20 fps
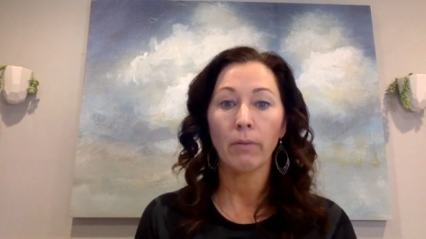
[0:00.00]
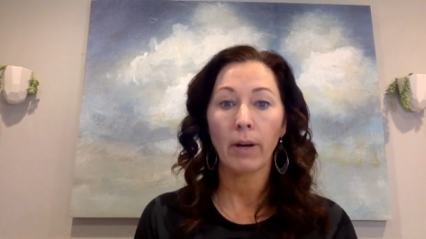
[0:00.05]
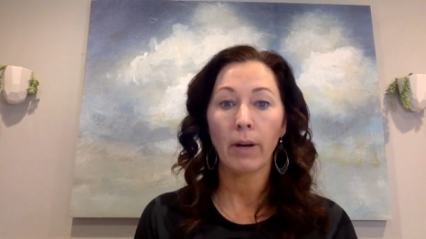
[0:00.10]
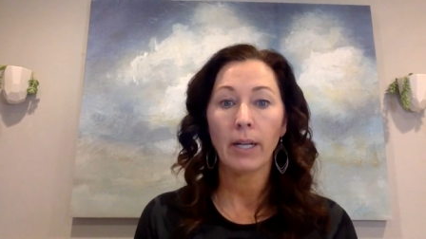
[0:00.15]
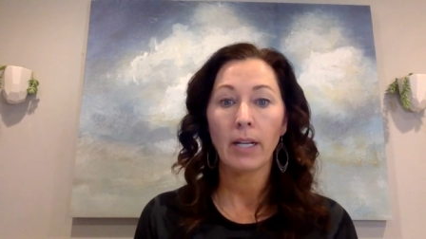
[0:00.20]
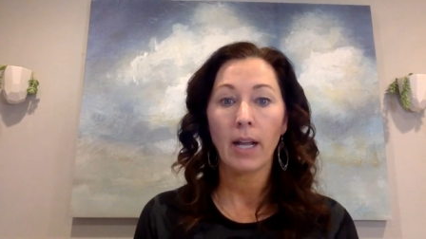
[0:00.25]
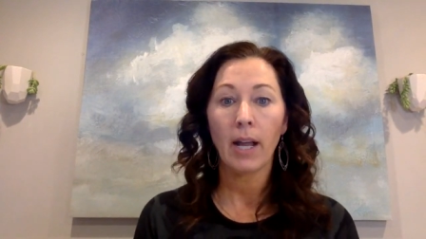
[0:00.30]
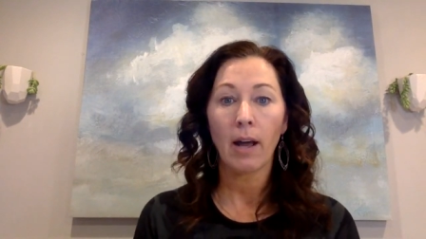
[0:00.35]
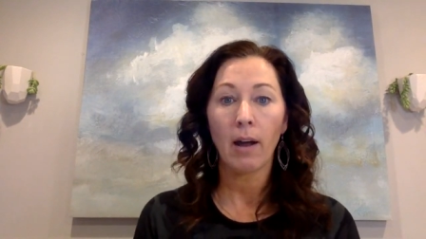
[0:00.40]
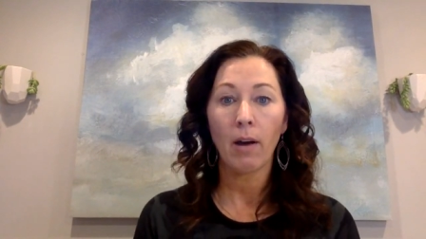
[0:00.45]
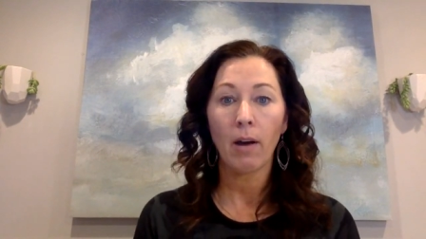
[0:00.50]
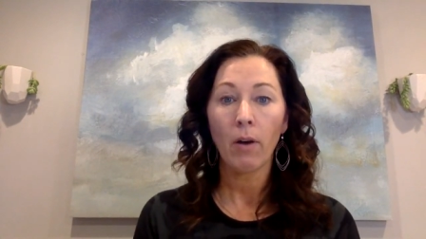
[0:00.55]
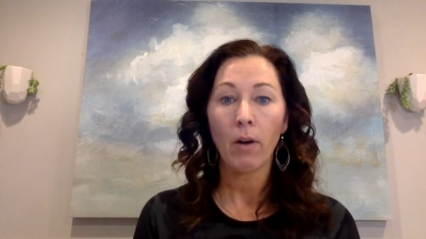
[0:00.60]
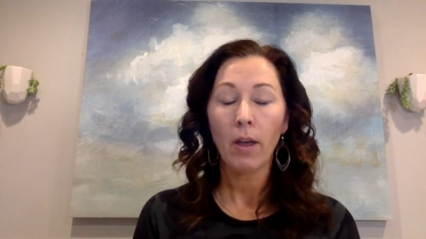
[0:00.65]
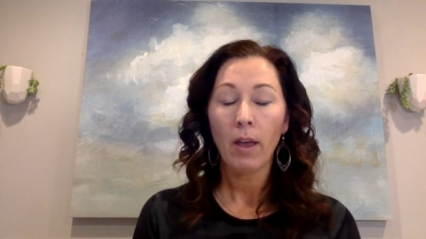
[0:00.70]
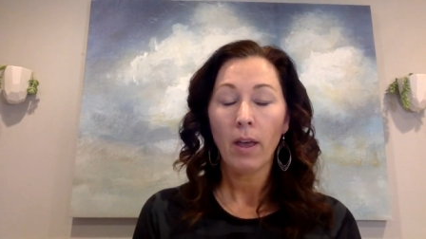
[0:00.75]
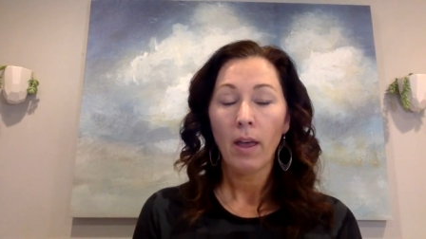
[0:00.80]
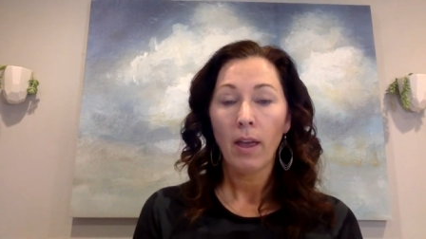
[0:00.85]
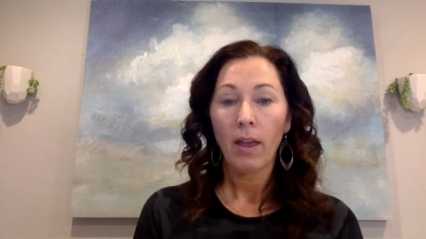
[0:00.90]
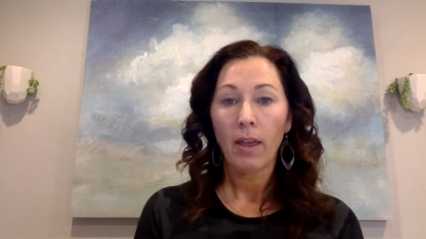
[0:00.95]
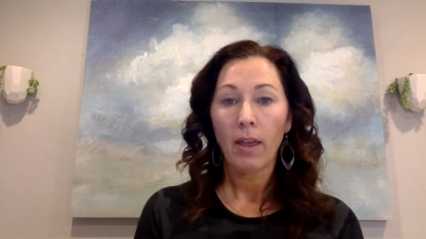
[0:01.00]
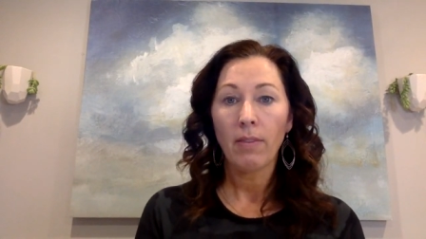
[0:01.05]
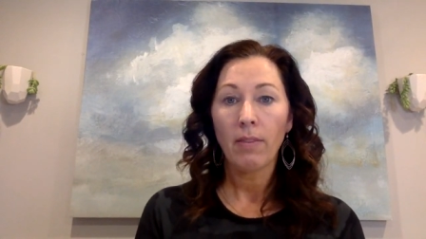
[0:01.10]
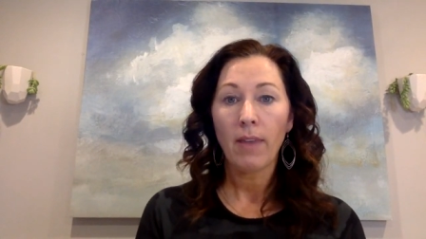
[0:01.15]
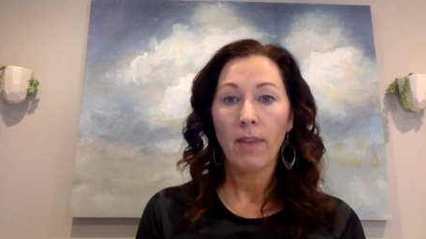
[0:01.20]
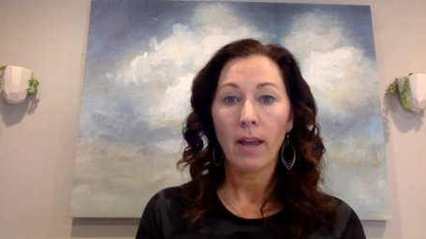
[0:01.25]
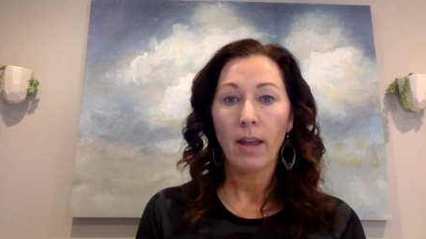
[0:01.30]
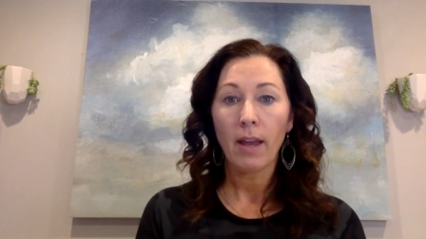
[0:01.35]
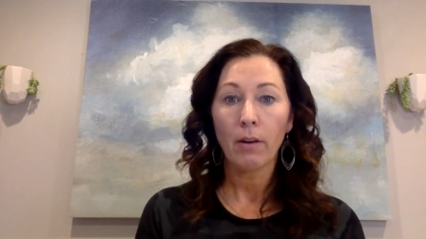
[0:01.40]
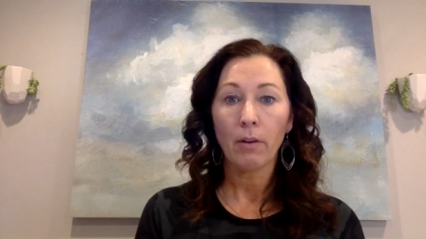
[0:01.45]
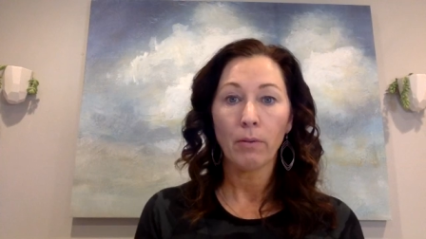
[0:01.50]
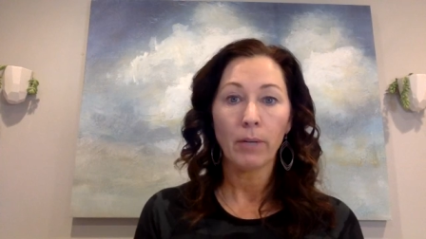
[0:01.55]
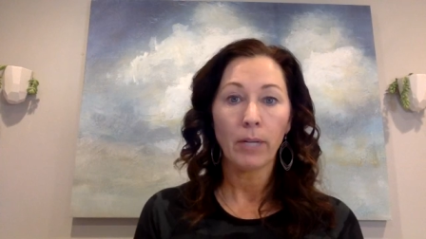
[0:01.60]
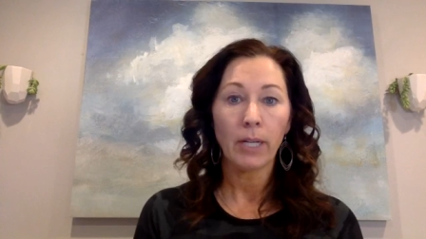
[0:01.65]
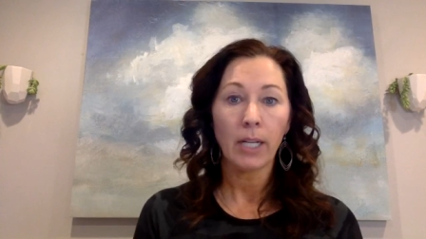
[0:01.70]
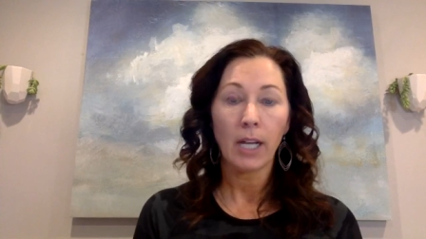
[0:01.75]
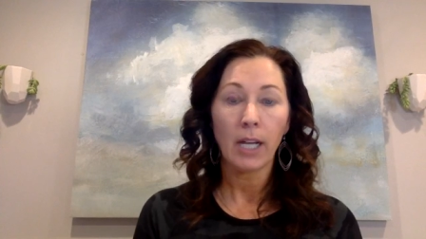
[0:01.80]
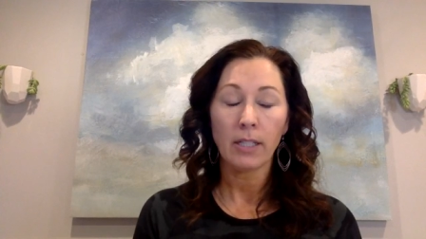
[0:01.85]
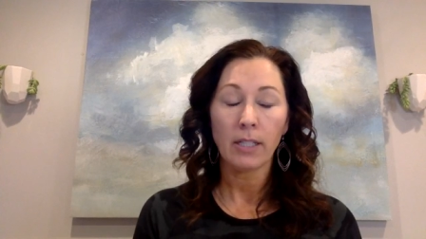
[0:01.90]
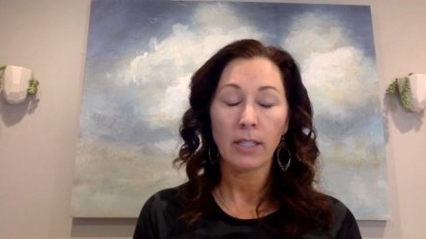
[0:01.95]
right now in that
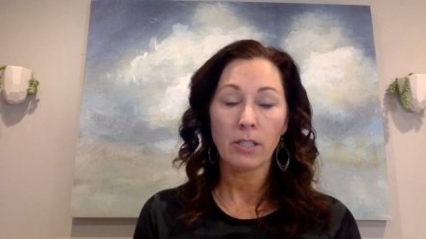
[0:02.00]
arena.